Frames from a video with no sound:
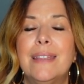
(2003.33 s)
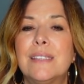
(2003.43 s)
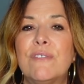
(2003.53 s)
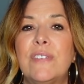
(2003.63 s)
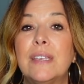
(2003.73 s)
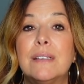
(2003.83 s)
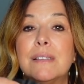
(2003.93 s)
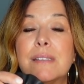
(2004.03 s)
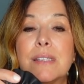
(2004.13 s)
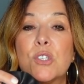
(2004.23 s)
This
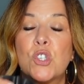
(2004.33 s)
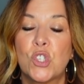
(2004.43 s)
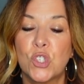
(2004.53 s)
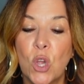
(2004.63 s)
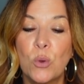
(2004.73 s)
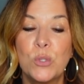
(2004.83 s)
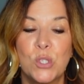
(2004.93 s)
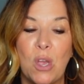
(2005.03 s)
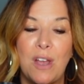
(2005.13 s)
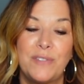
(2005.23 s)
feels so
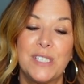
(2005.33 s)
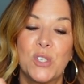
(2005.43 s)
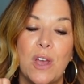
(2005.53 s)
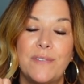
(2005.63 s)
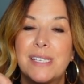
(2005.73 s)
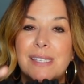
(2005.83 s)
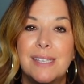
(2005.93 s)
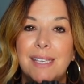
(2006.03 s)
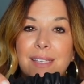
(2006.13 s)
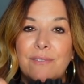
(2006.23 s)
soft. It's
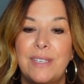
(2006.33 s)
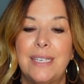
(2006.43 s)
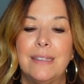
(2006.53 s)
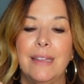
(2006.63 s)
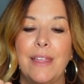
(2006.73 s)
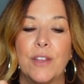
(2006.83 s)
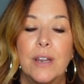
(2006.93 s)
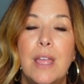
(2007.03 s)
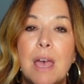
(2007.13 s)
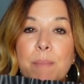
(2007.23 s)
obviously vegan
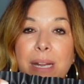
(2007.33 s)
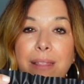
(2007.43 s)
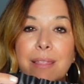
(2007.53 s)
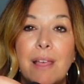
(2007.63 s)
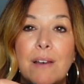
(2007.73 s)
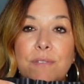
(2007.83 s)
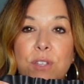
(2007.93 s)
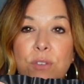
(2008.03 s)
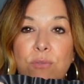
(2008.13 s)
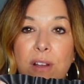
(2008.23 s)
leather, but I
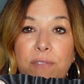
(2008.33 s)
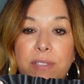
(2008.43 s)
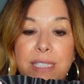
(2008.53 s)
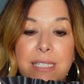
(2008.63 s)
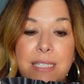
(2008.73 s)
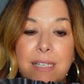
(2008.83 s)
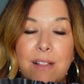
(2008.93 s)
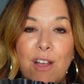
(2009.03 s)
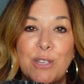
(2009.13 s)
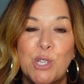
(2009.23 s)
loved the ruffle detail
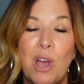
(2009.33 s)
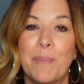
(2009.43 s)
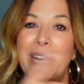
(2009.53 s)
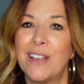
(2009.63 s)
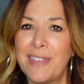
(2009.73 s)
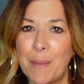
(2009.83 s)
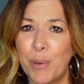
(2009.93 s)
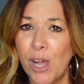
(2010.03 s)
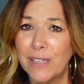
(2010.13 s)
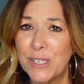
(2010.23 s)
on top. And I got that
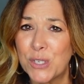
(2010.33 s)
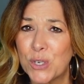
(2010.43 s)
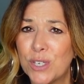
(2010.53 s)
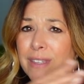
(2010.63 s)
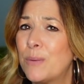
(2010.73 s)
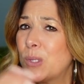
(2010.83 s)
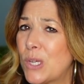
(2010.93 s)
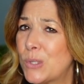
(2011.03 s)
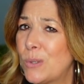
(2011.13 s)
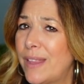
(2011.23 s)
poly skirt that was
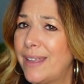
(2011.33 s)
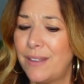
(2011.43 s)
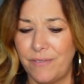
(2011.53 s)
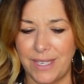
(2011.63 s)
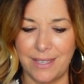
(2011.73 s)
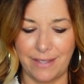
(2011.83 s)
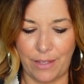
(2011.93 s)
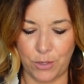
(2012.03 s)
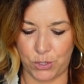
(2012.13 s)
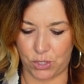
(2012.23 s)
also like a vegan
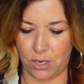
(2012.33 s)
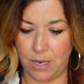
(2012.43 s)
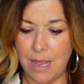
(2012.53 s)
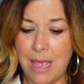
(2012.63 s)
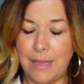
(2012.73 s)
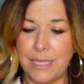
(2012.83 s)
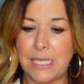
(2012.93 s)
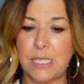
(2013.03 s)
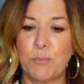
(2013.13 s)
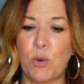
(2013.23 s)
leather skirt. This
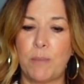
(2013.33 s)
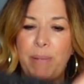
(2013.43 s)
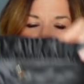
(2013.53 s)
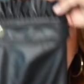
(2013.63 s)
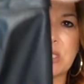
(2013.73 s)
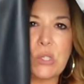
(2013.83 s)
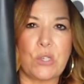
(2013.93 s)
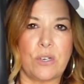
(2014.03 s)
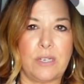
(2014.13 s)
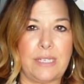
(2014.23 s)
is more pencil
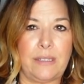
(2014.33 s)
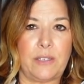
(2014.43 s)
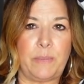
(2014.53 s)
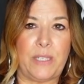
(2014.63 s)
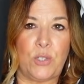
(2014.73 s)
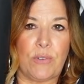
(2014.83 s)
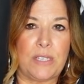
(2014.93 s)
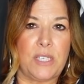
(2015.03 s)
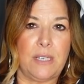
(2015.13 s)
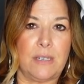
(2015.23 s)
skirt and a little bit
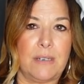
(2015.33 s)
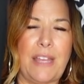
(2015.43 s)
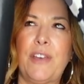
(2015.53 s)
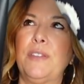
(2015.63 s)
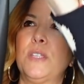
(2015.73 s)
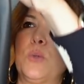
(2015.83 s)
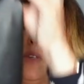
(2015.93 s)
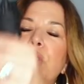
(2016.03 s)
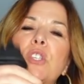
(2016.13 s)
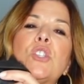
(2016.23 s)
dressier. I thought this
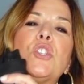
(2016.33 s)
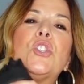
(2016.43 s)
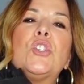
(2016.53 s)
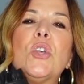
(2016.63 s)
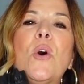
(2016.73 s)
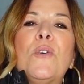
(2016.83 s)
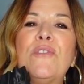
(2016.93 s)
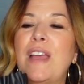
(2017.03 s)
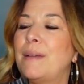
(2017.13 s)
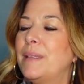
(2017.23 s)
was so
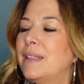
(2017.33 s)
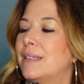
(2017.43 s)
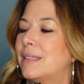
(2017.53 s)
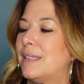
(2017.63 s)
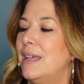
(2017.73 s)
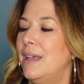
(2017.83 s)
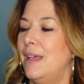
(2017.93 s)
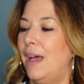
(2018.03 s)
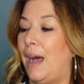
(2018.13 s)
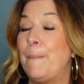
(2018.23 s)
fabulous.
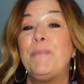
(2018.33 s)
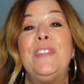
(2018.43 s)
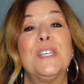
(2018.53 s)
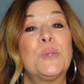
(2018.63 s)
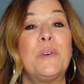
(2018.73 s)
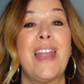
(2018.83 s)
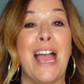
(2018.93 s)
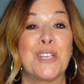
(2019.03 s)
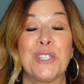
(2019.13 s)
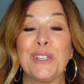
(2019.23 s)
Um, this would
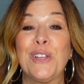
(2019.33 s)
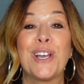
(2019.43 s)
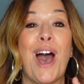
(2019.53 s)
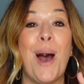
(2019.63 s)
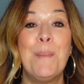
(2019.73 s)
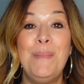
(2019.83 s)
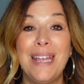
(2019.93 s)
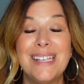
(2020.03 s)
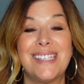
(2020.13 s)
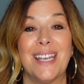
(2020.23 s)
actually look
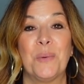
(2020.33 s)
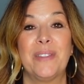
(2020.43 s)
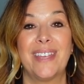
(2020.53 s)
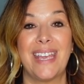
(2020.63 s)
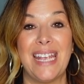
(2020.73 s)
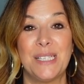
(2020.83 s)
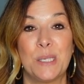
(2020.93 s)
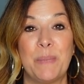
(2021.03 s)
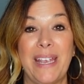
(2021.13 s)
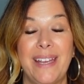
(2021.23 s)
amazing with the Kate
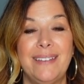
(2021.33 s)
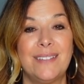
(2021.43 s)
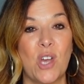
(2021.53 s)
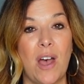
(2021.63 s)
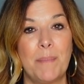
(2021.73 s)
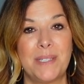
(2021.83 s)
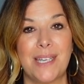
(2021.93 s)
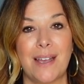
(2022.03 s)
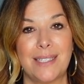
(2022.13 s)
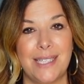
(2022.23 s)
Spade top
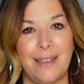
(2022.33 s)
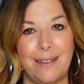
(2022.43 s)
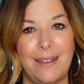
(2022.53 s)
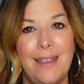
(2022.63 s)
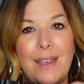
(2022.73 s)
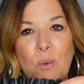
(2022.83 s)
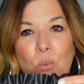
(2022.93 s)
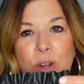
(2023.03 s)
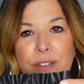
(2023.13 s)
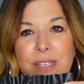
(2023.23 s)
tucked in,
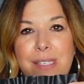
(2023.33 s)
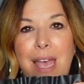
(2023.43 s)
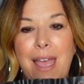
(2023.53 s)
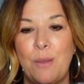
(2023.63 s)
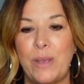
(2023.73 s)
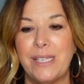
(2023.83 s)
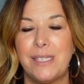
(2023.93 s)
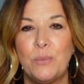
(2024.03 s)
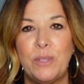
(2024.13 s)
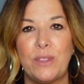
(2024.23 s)
wear this
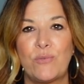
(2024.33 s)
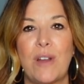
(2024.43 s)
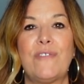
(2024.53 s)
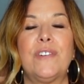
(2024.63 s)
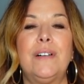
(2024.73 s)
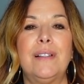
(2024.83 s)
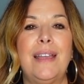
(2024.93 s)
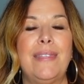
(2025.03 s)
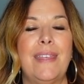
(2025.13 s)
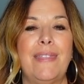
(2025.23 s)
high-waisted with the ruffle
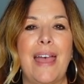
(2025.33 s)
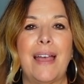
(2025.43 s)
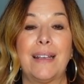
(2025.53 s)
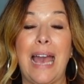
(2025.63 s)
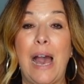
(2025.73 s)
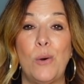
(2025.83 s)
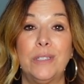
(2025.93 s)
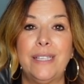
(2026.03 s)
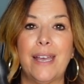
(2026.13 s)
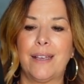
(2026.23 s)
and then that
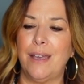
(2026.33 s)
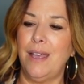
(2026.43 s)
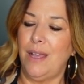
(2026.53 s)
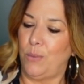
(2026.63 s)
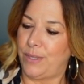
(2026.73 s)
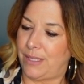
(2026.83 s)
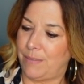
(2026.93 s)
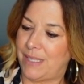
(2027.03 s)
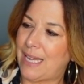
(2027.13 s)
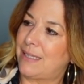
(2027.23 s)
cowl neck with some
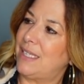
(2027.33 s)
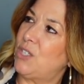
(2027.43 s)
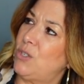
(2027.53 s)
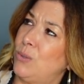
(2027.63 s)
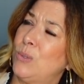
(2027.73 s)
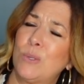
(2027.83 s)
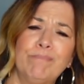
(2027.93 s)
sexy shoes.